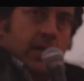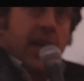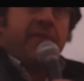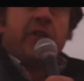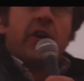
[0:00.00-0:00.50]

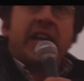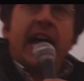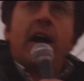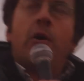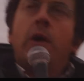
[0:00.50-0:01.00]
If not
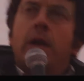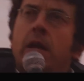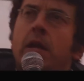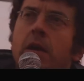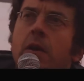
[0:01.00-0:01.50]
now,
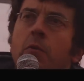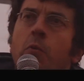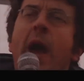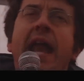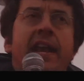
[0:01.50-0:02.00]

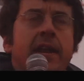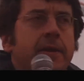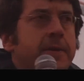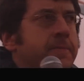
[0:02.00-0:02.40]
when?